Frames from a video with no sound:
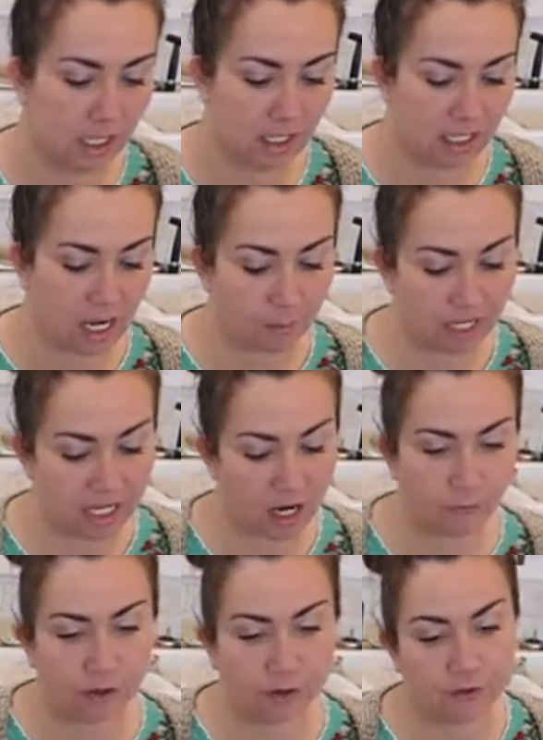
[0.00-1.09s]
Now be
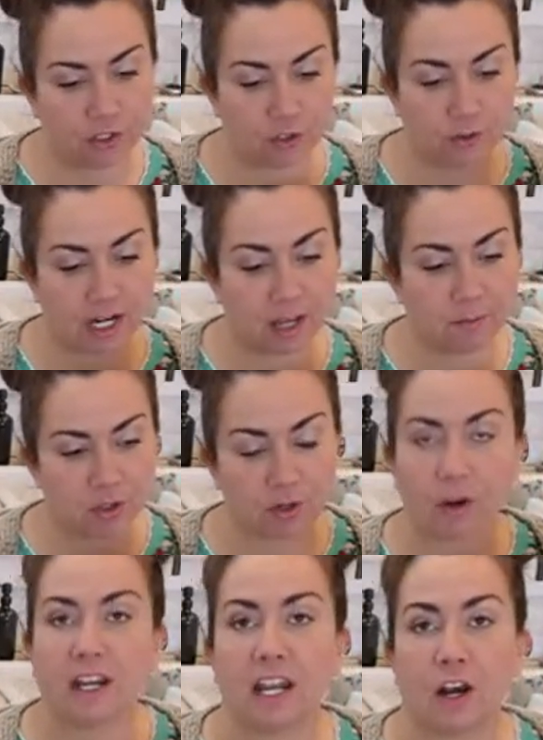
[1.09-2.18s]
careful if you do what I'm doing
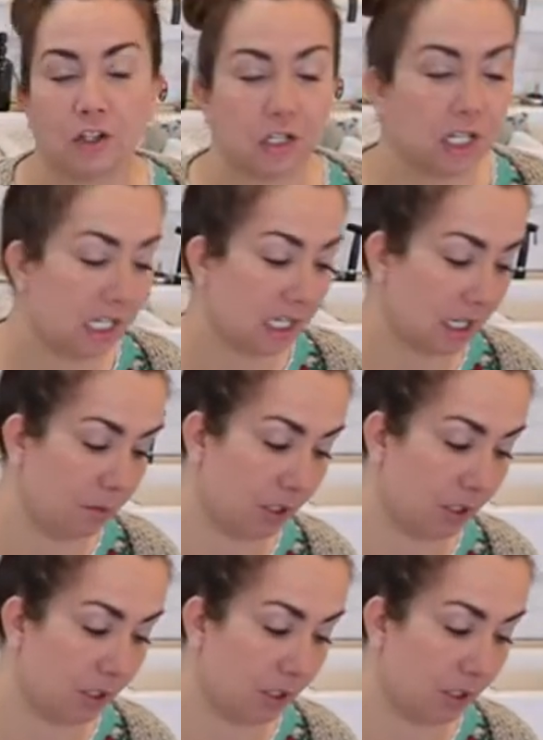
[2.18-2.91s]
right now. You heat gun milk